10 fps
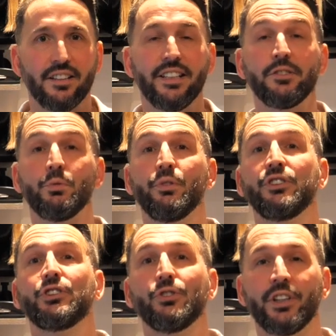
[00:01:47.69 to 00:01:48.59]
this will
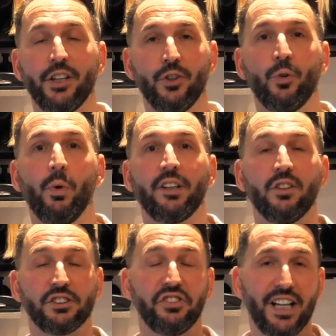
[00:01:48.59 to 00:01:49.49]
ensure that your wig
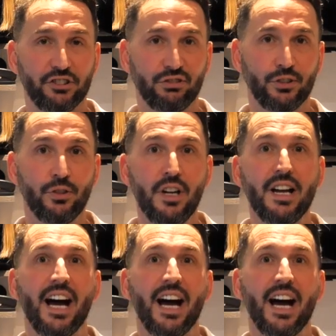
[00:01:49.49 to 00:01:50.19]
looks natural